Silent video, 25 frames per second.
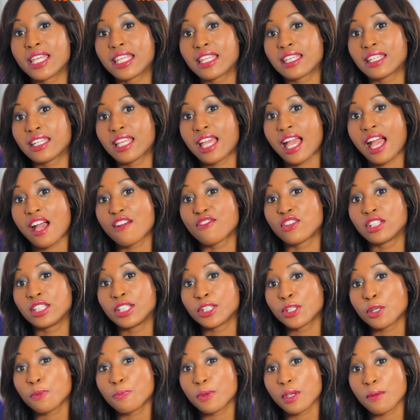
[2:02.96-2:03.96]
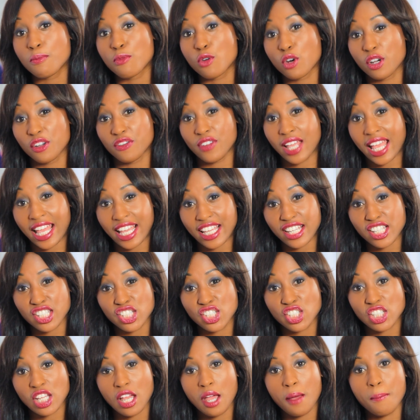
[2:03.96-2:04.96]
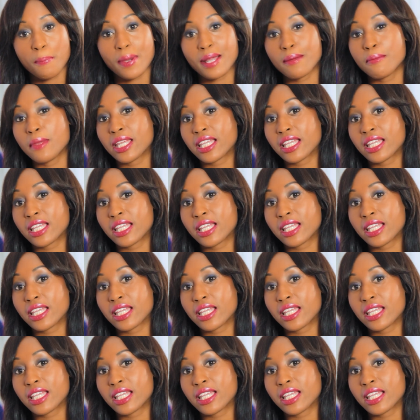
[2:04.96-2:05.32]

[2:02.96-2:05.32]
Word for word: making it have a little bit more of edge by